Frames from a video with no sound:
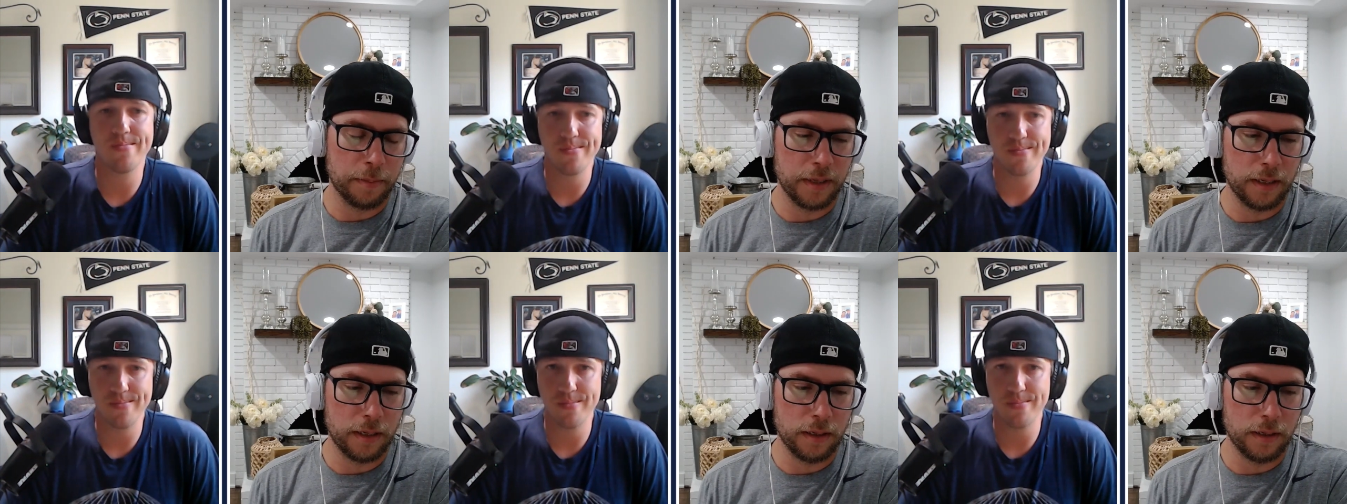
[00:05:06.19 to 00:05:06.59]

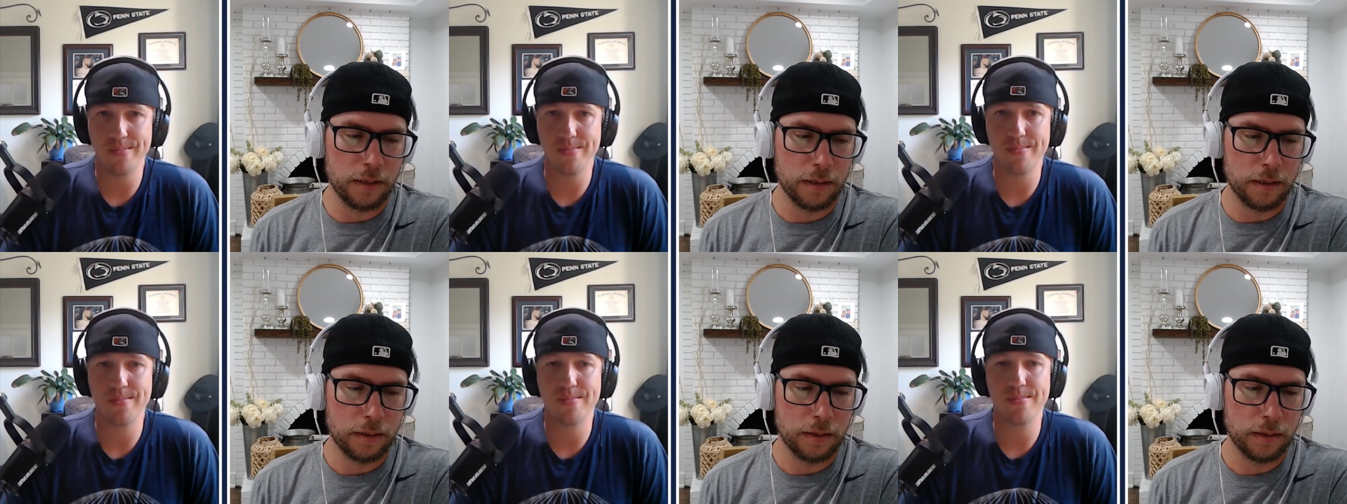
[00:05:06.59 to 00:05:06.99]

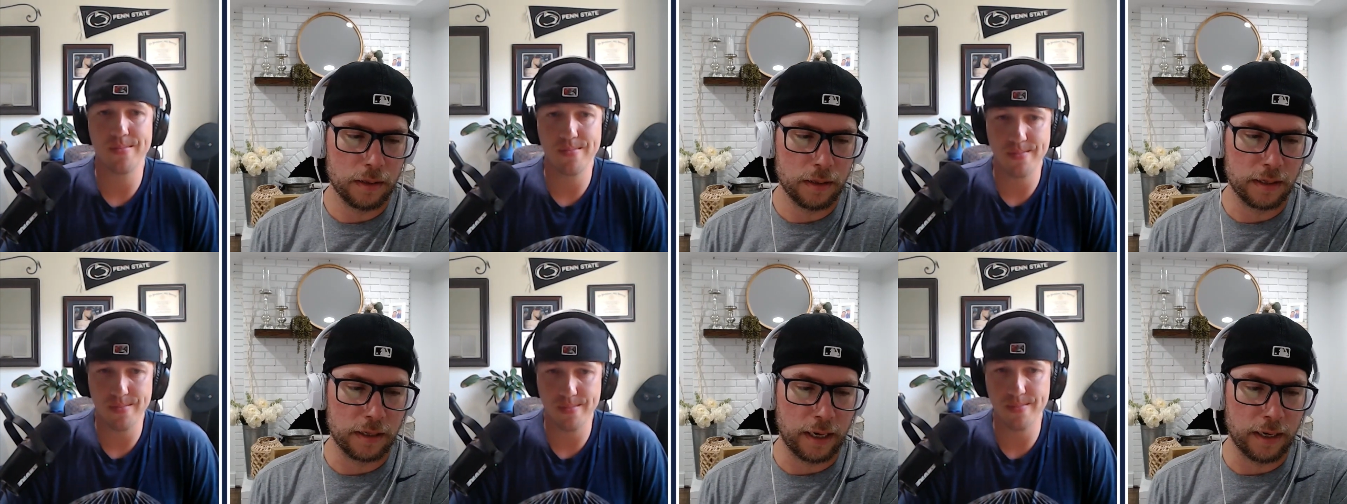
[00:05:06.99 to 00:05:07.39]
Speaker 1: He
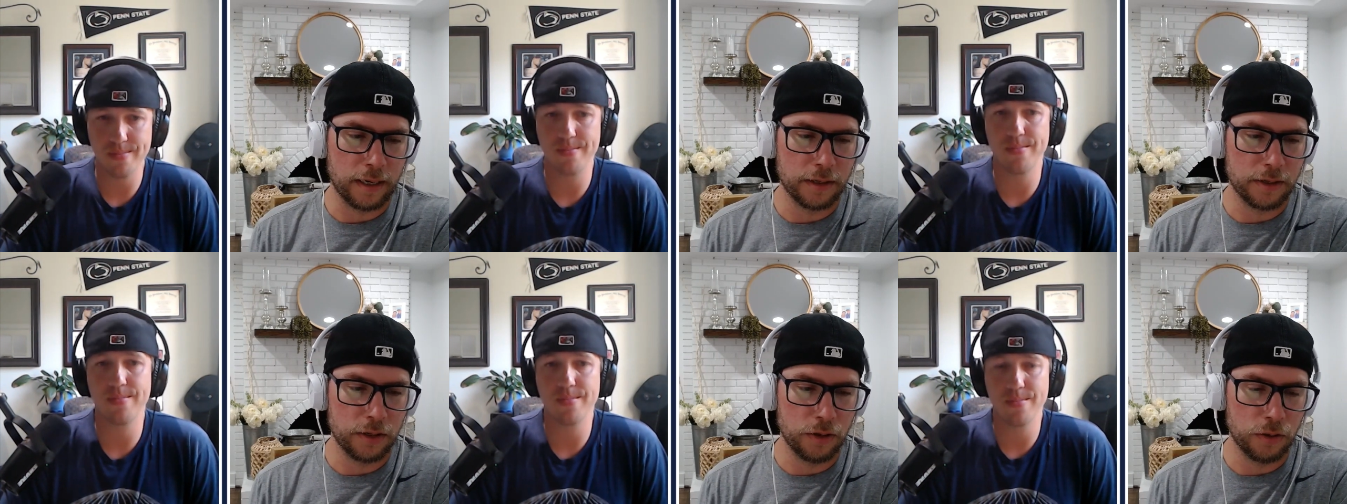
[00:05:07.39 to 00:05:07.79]

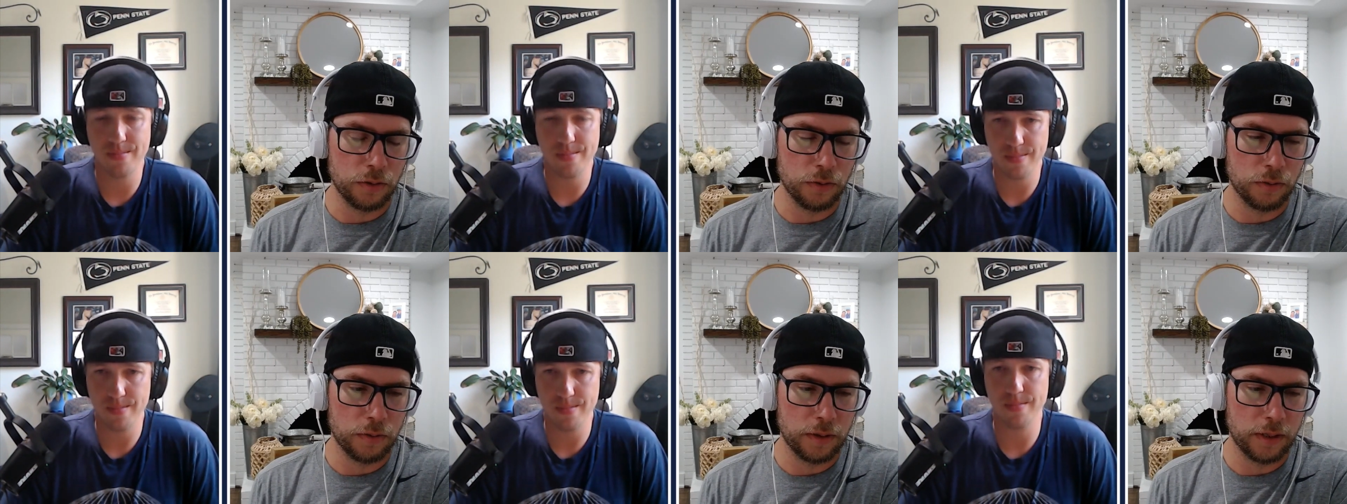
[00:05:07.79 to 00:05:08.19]
decided
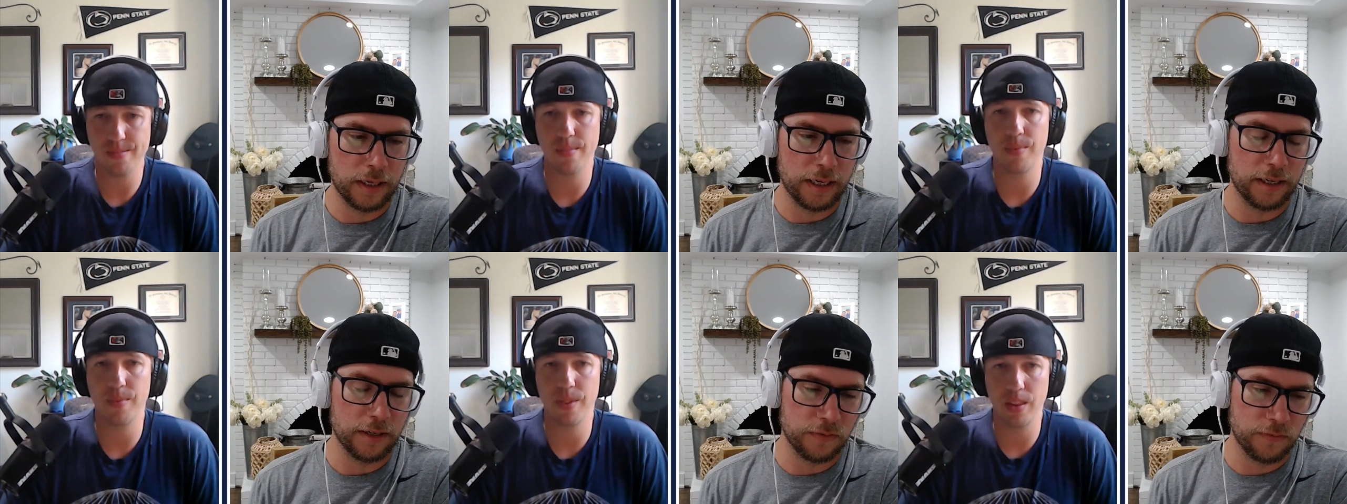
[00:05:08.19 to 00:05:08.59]
to, he
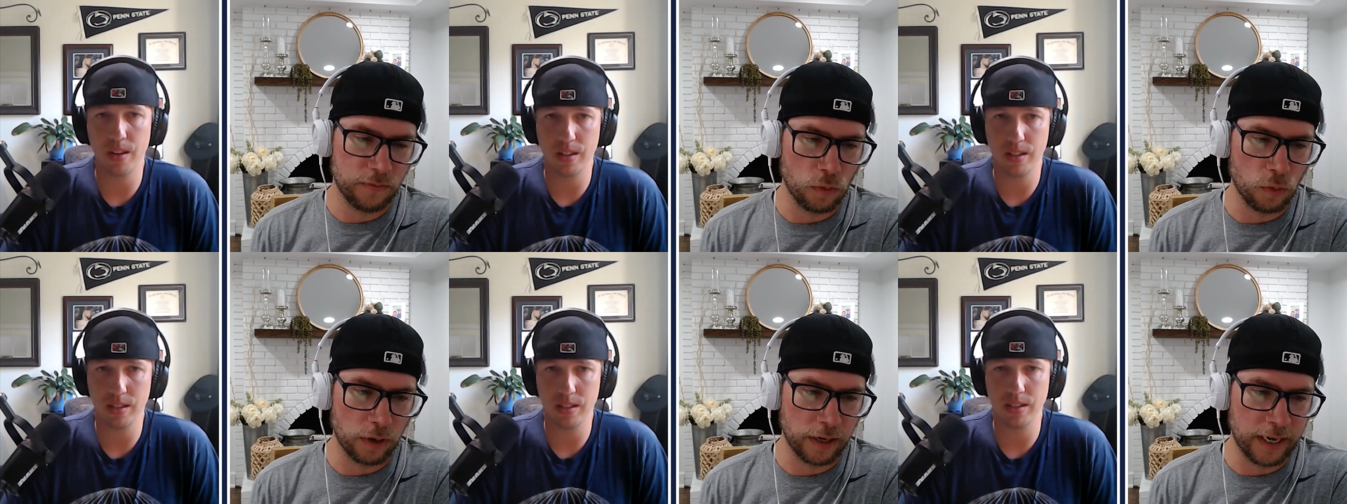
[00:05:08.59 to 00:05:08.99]
had his
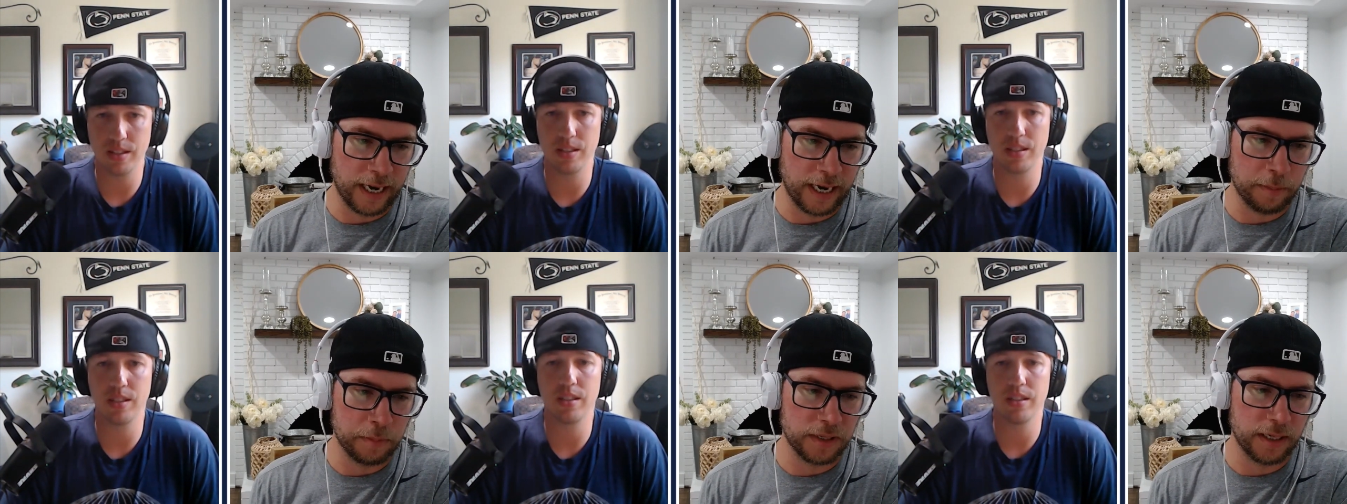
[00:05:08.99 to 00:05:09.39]
four
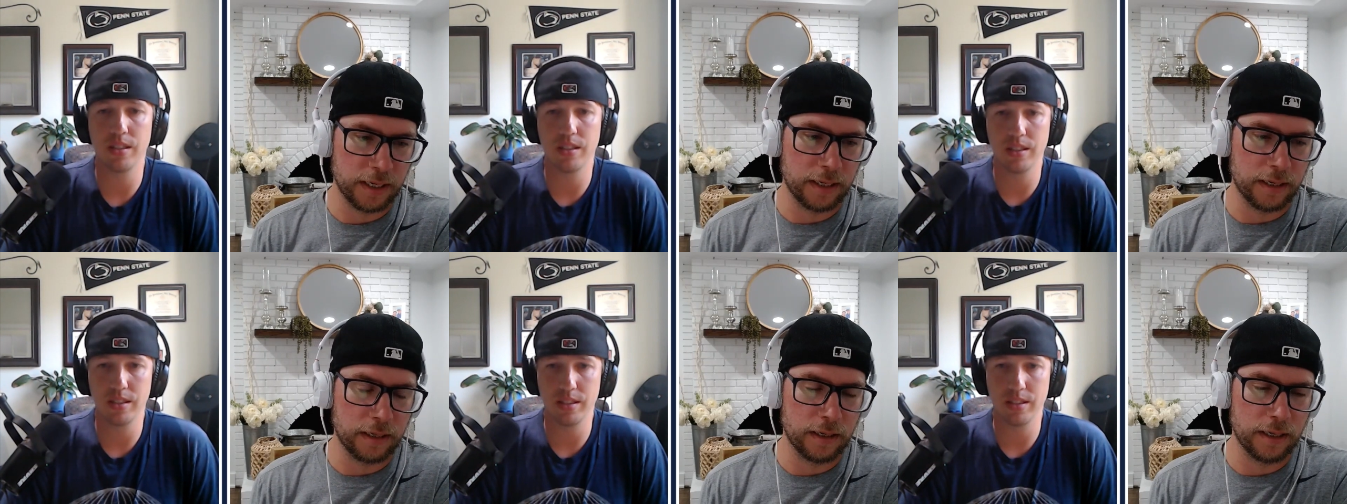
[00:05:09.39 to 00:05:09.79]
games in,